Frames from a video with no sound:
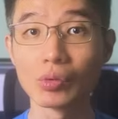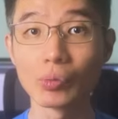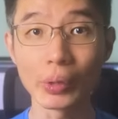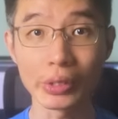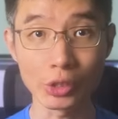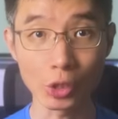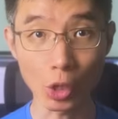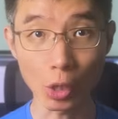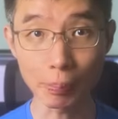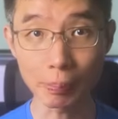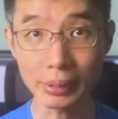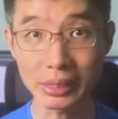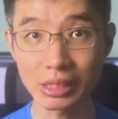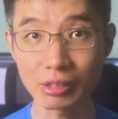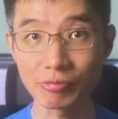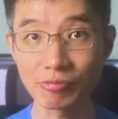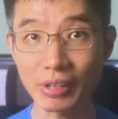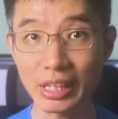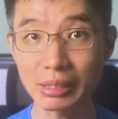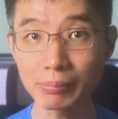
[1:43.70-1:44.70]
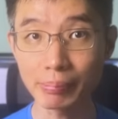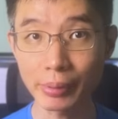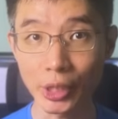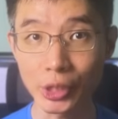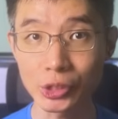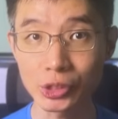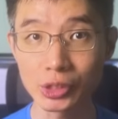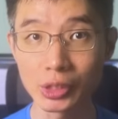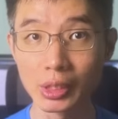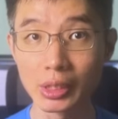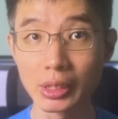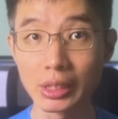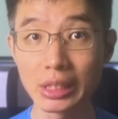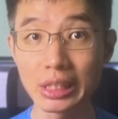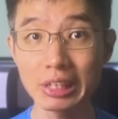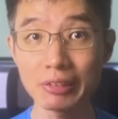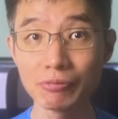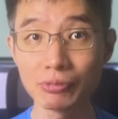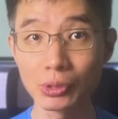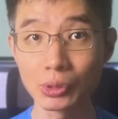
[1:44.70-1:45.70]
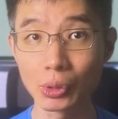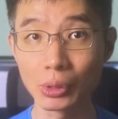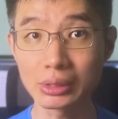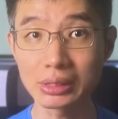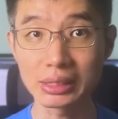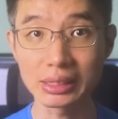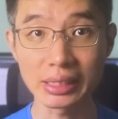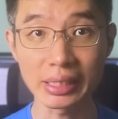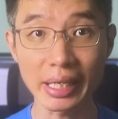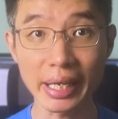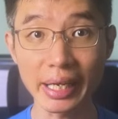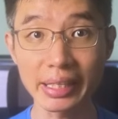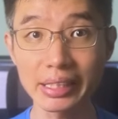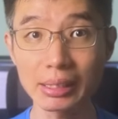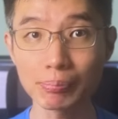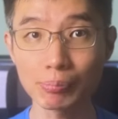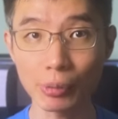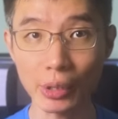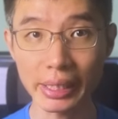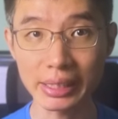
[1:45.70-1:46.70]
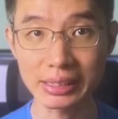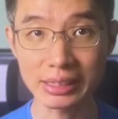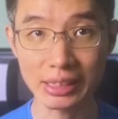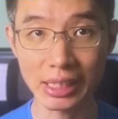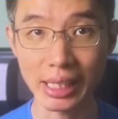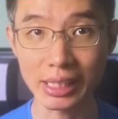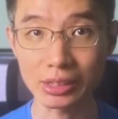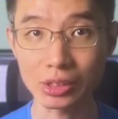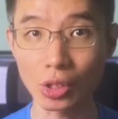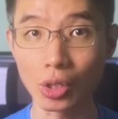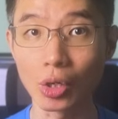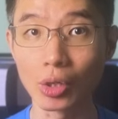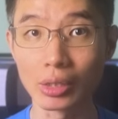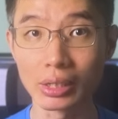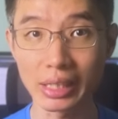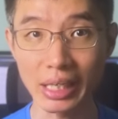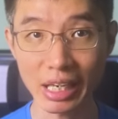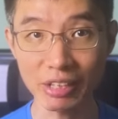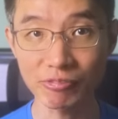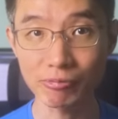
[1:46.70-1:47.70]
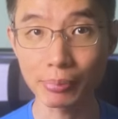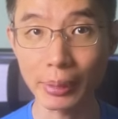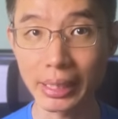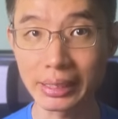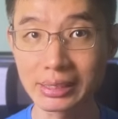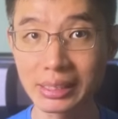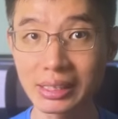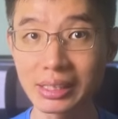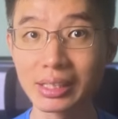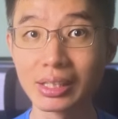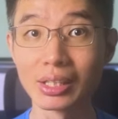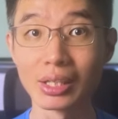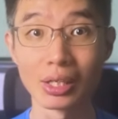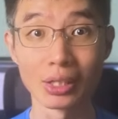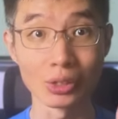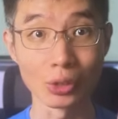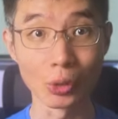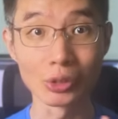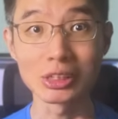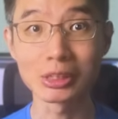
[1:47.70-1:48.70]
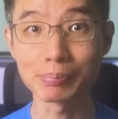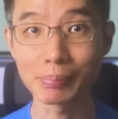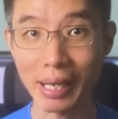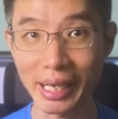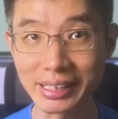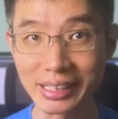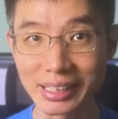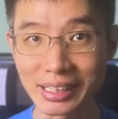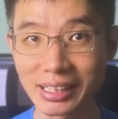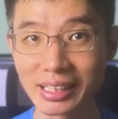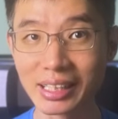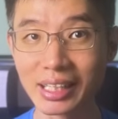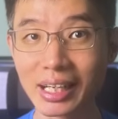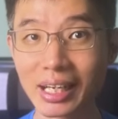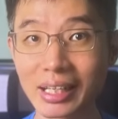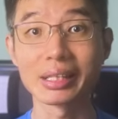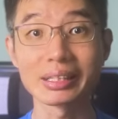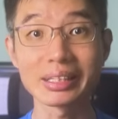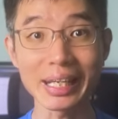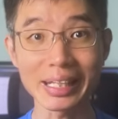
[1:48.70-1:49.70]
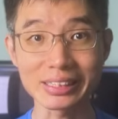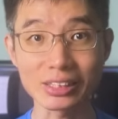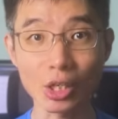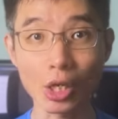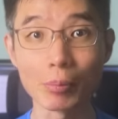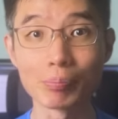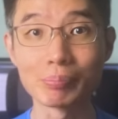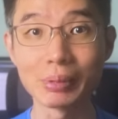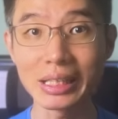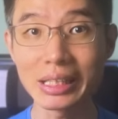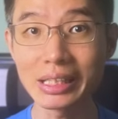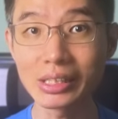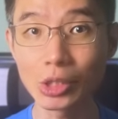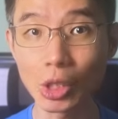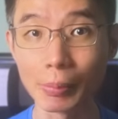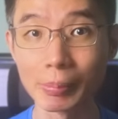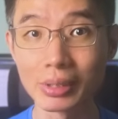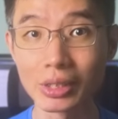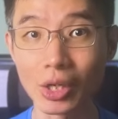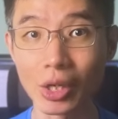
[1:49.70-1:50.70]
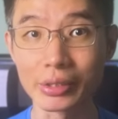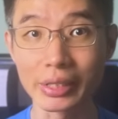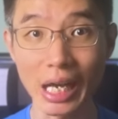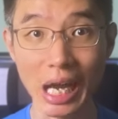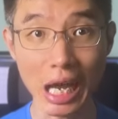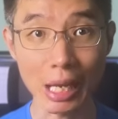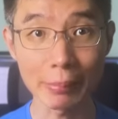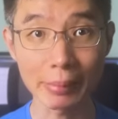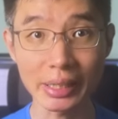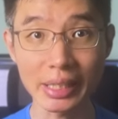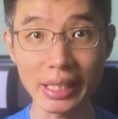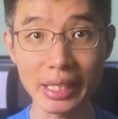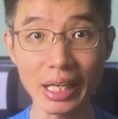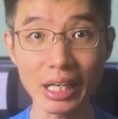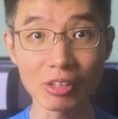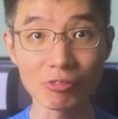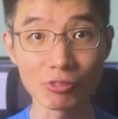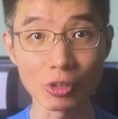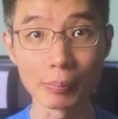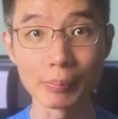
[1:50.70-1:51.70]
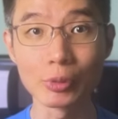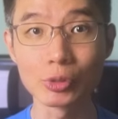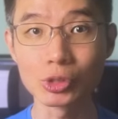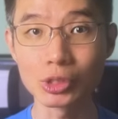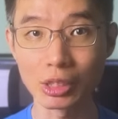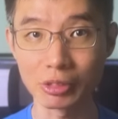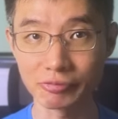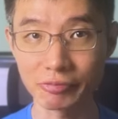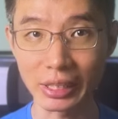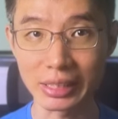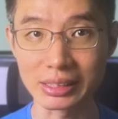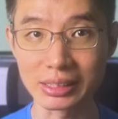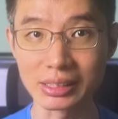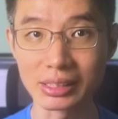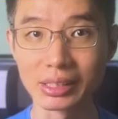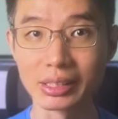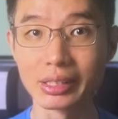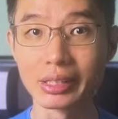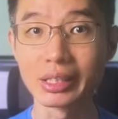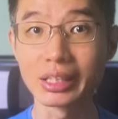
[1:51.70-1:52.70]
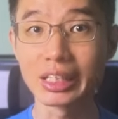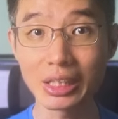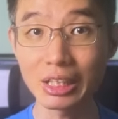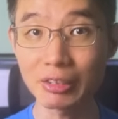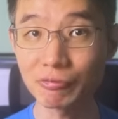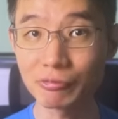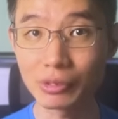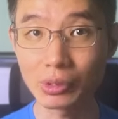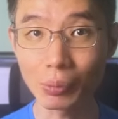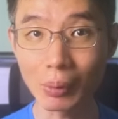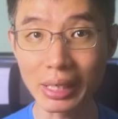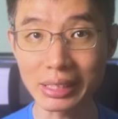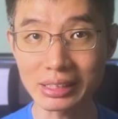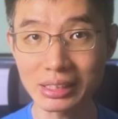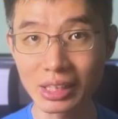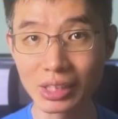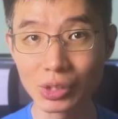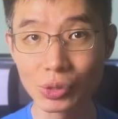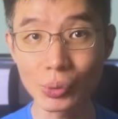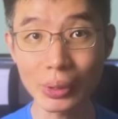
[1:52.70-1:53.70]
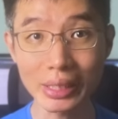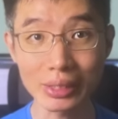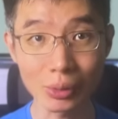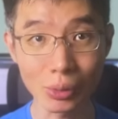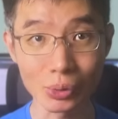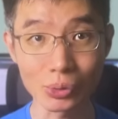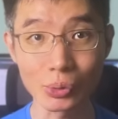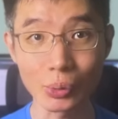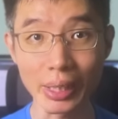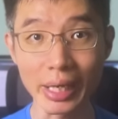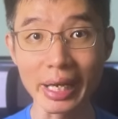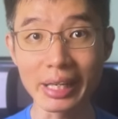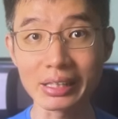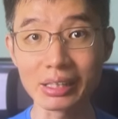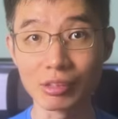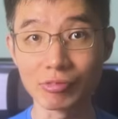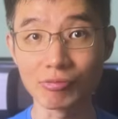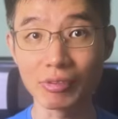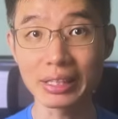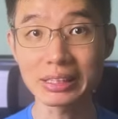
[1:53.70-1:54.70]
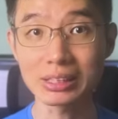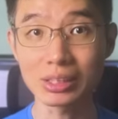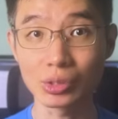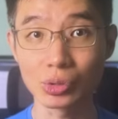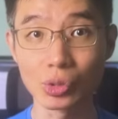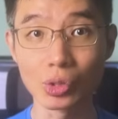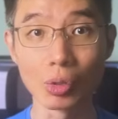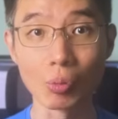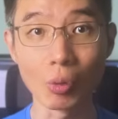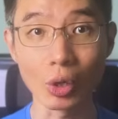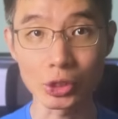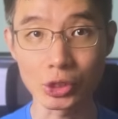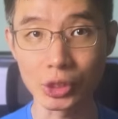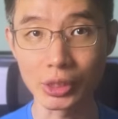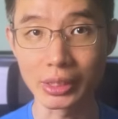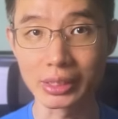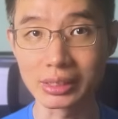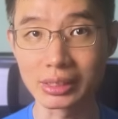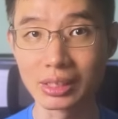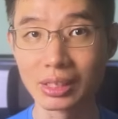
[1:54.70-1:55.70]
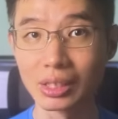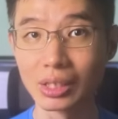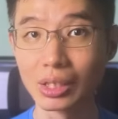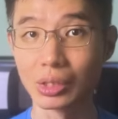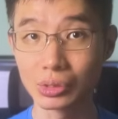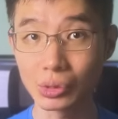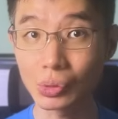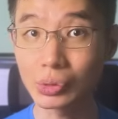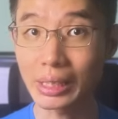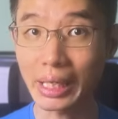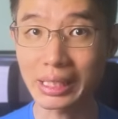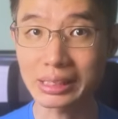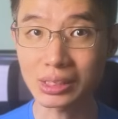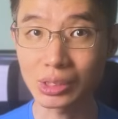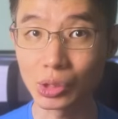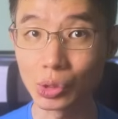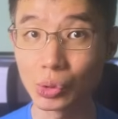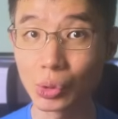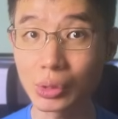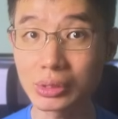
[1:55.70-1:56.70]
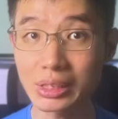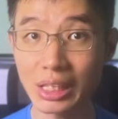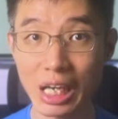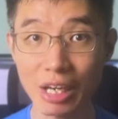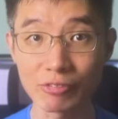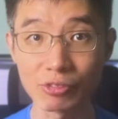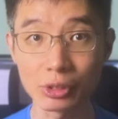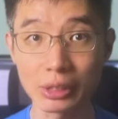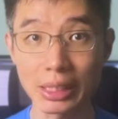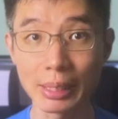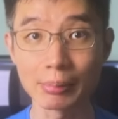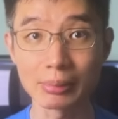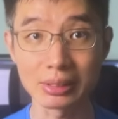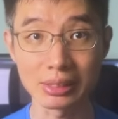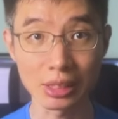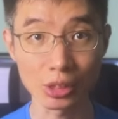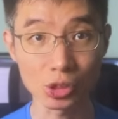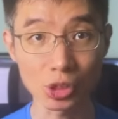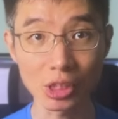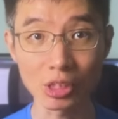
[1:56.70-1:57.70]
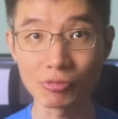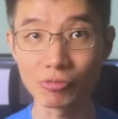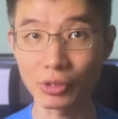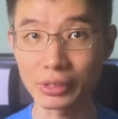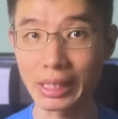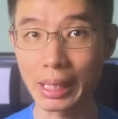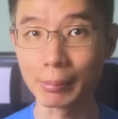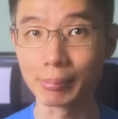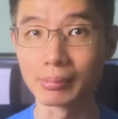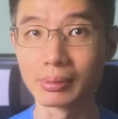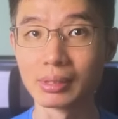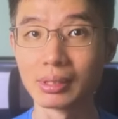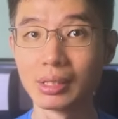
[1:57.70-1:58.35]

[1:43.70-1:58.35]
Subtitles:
When you open the fund page, if you don't see any price chart or live pricing, don't panic. That is completely normal on IBKR for mutual funds. If you want, you can also add the funds to your watch list so that you don't have to keep searching for them.